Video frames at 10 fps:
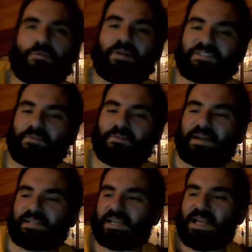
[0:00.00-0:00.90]
rest. Do the
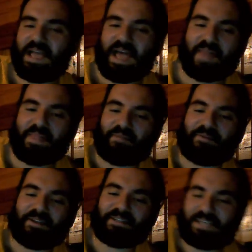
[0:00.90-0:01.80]
rest. And then I'm
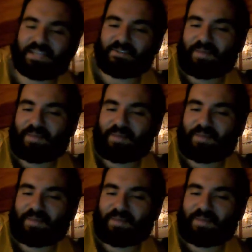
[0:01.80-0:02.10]
going to take you back.